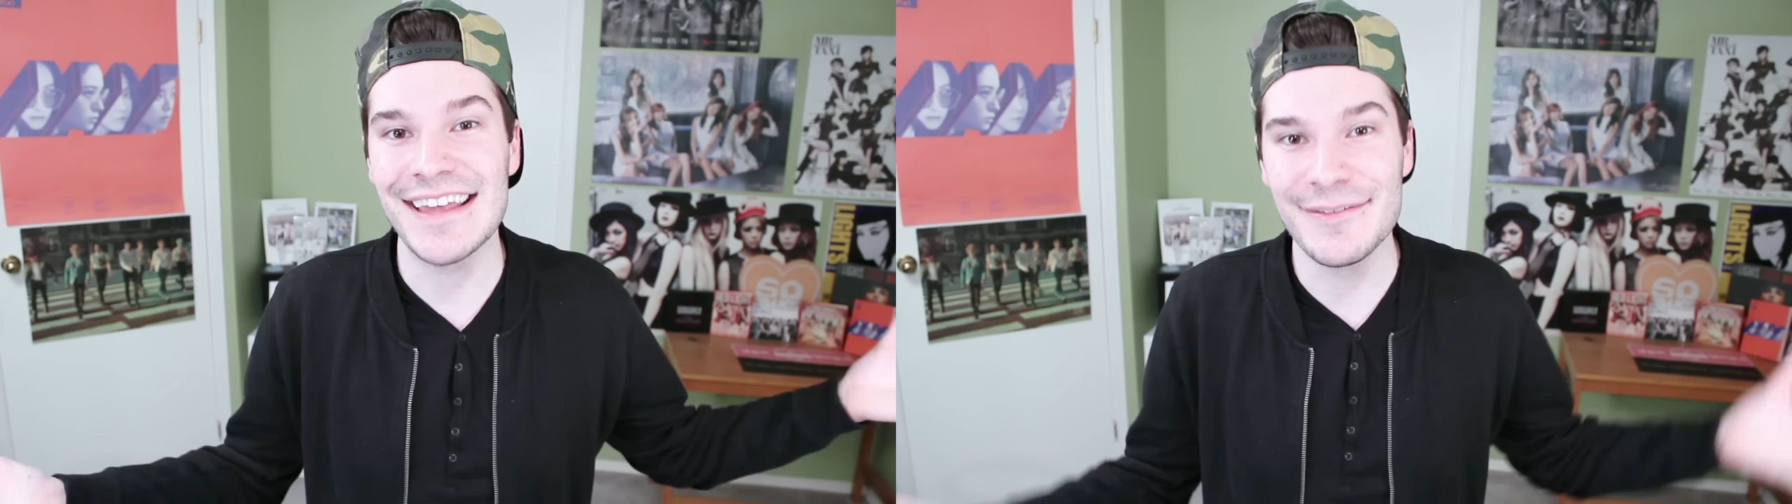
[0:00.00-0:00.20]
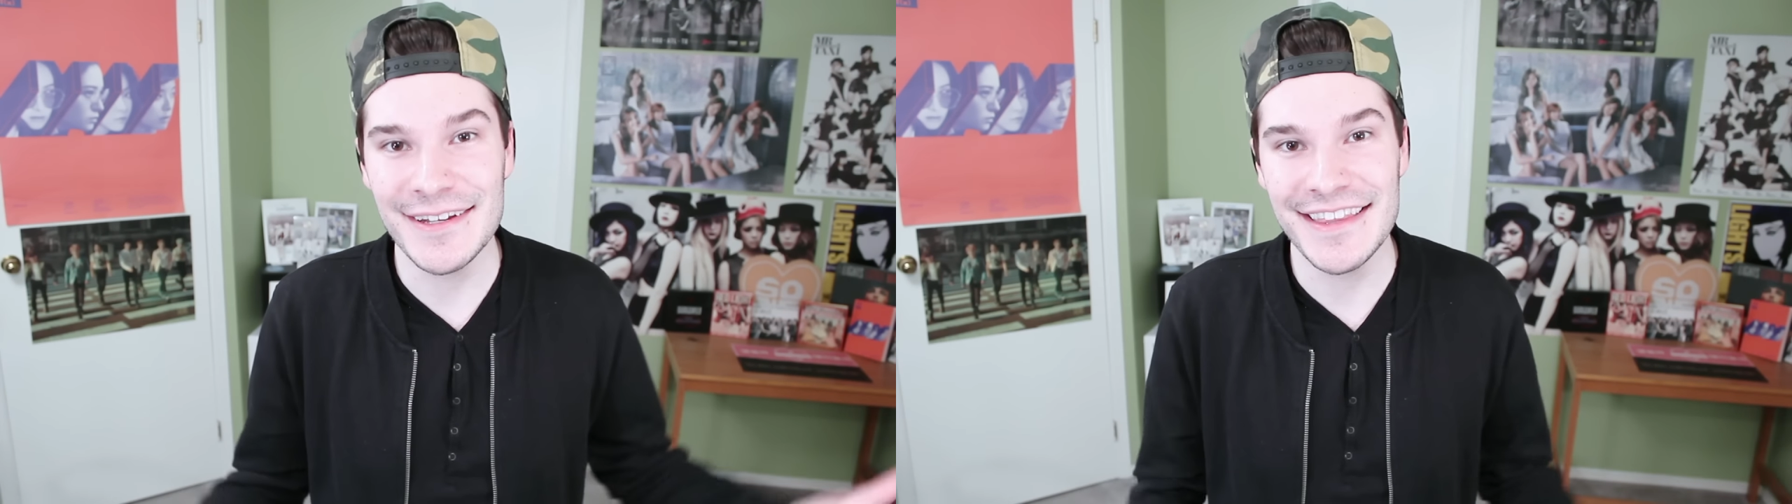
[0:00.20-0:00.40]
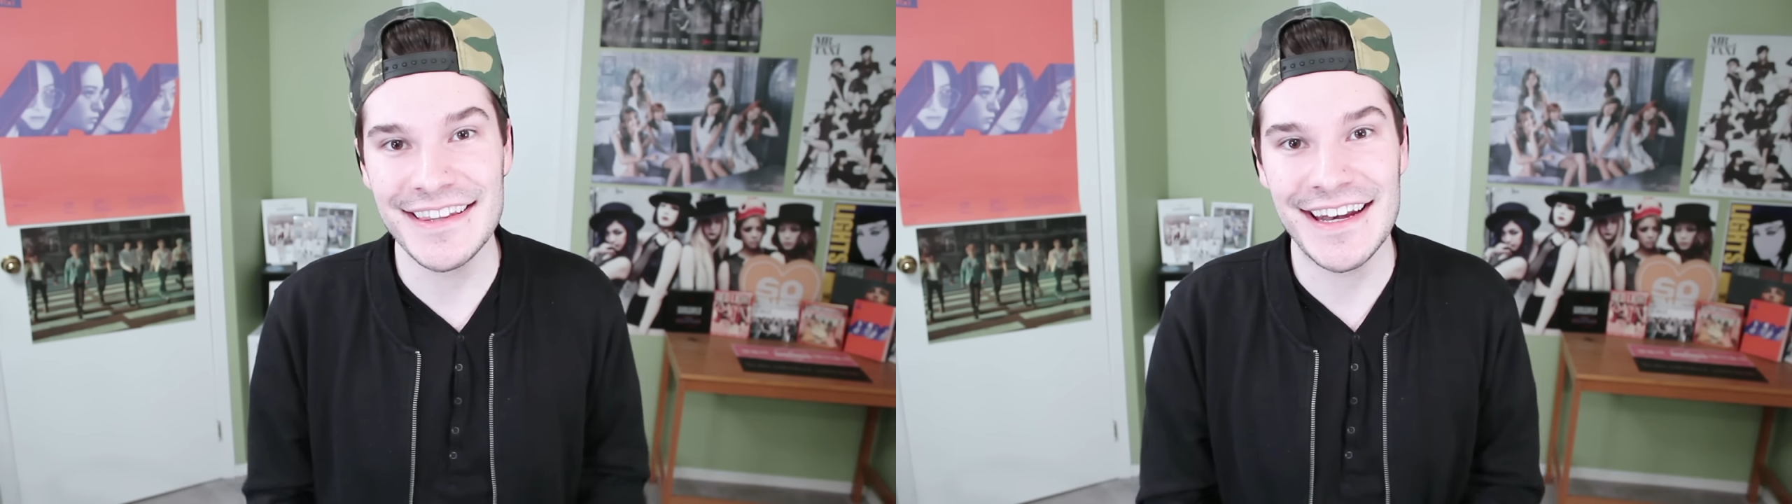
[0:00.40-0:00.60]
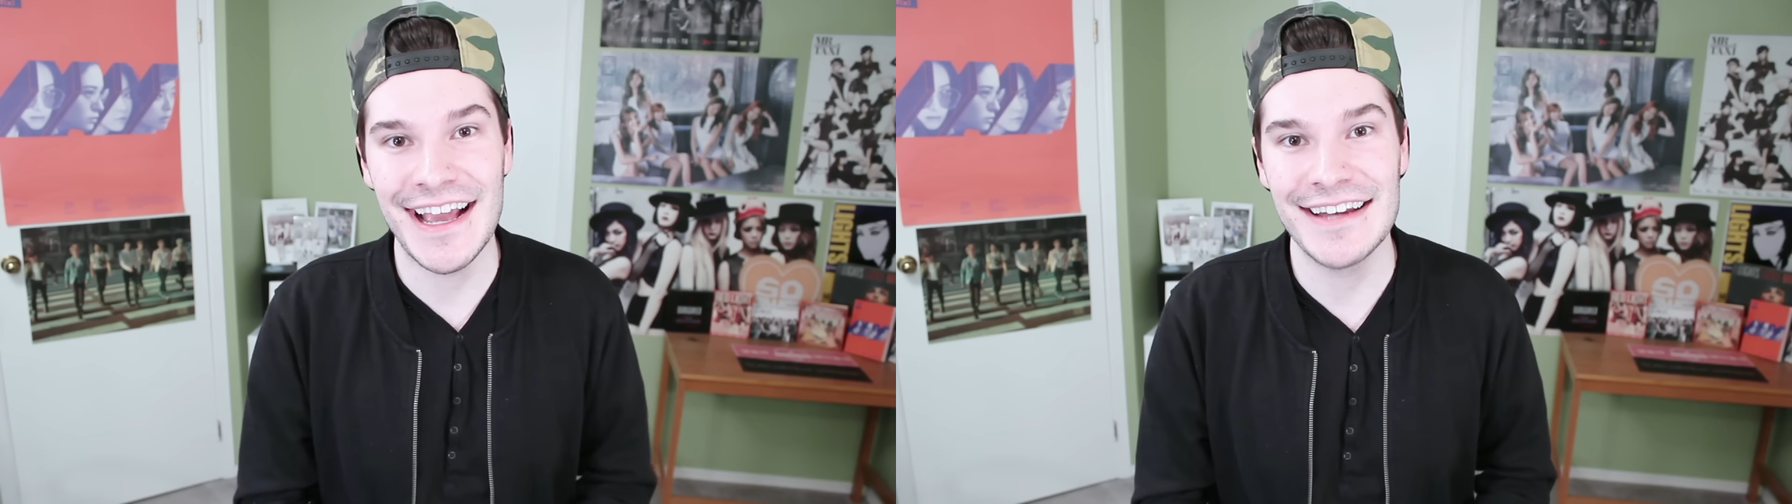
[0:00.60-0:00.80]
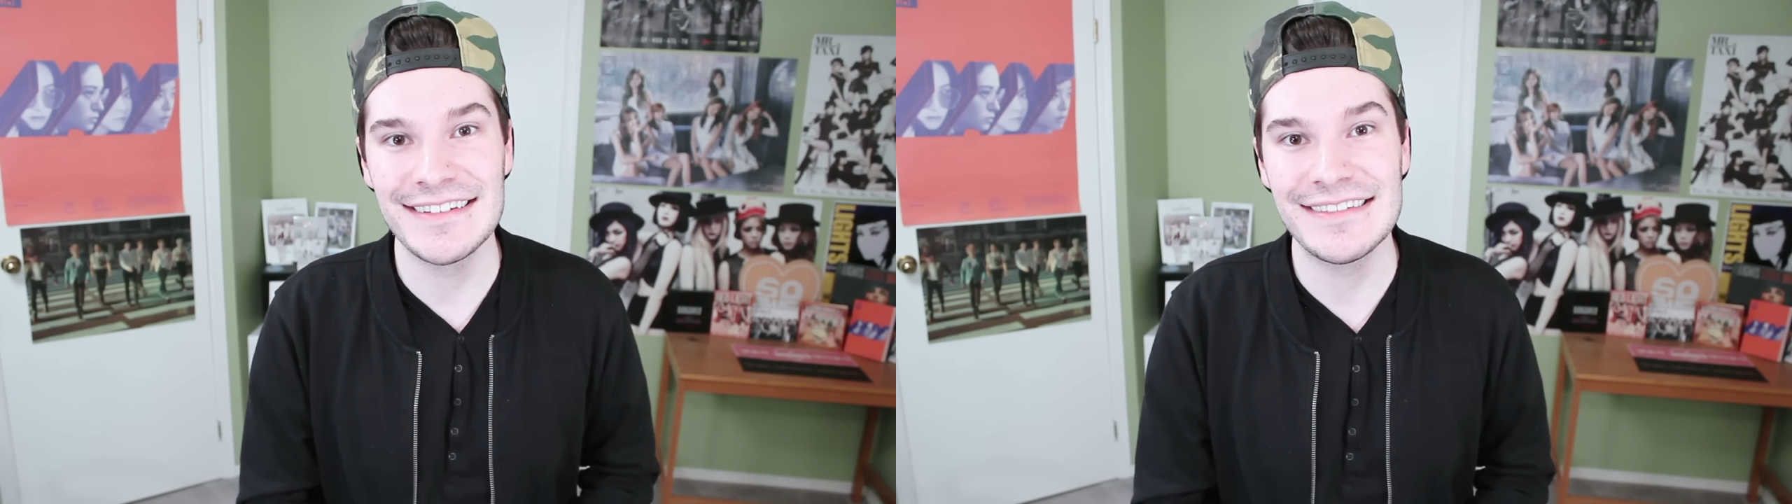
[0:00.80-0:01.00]
everything that I
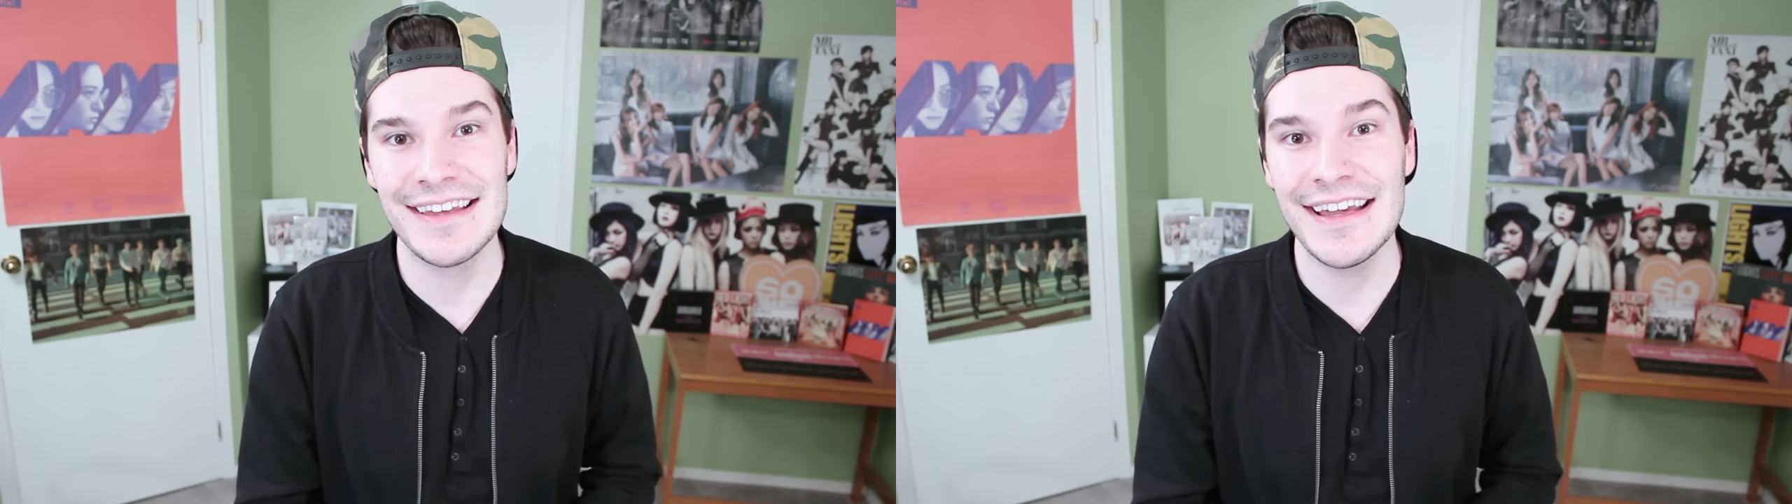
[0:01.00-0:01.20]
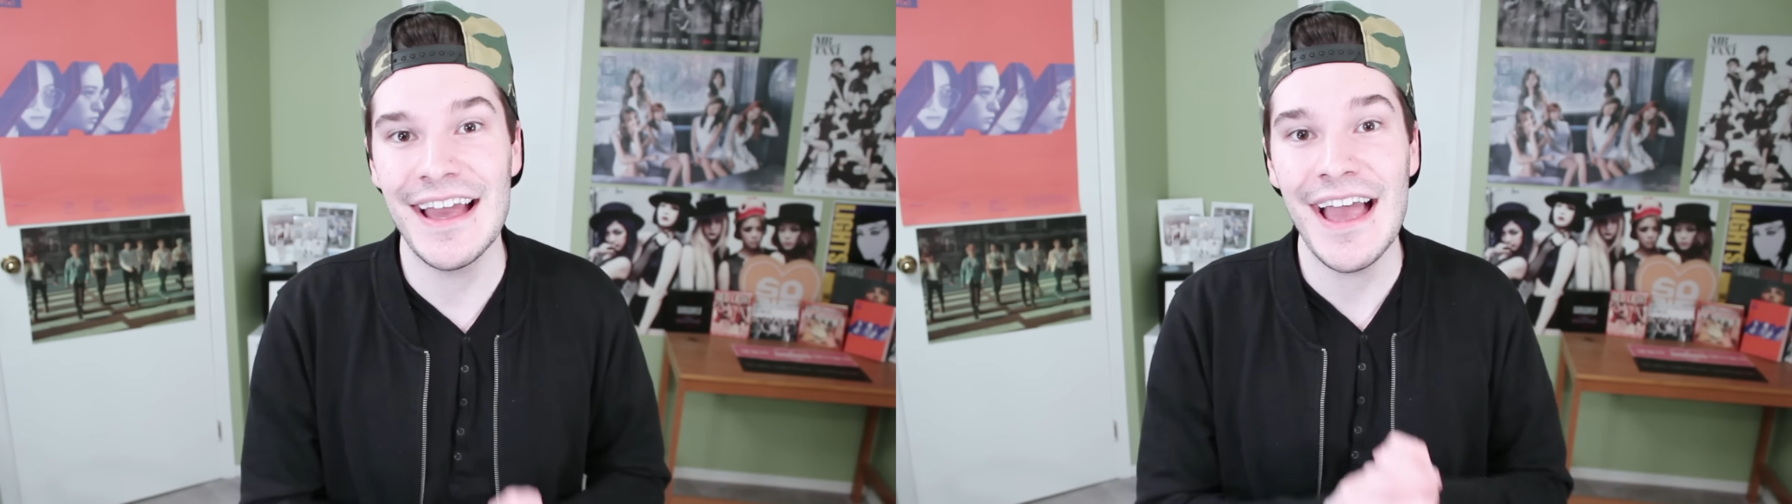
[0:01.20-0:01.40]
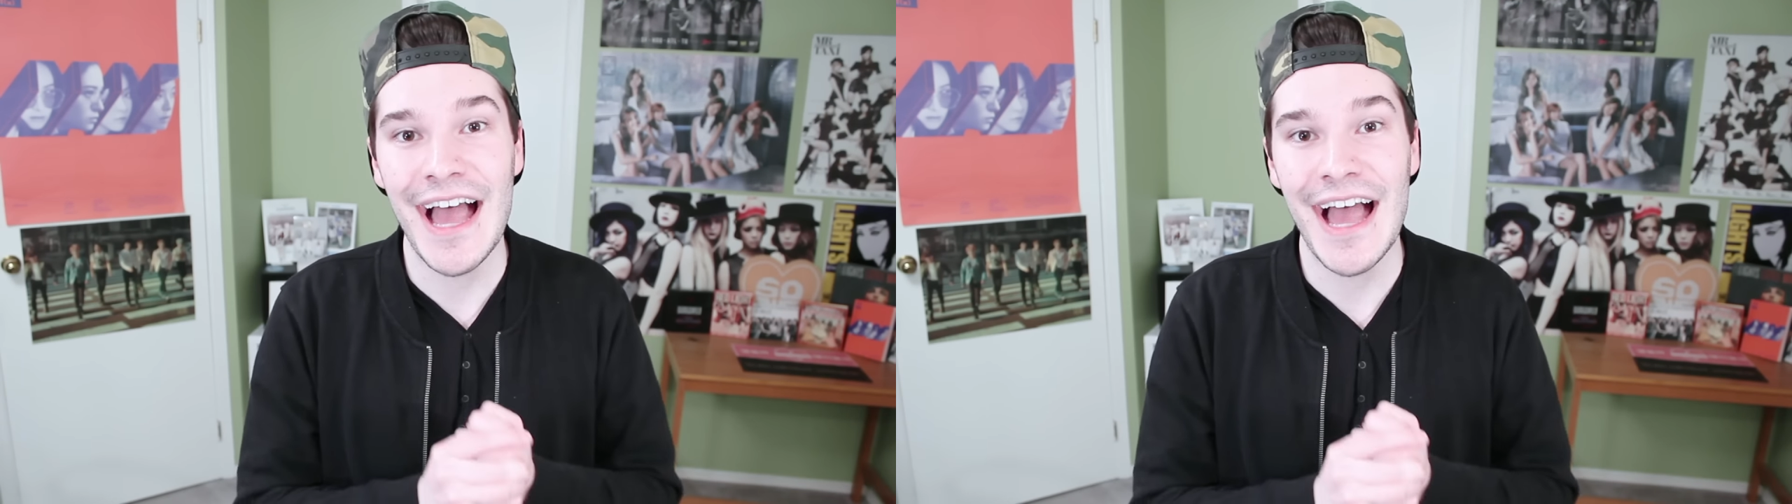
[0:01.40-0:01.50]
had to say.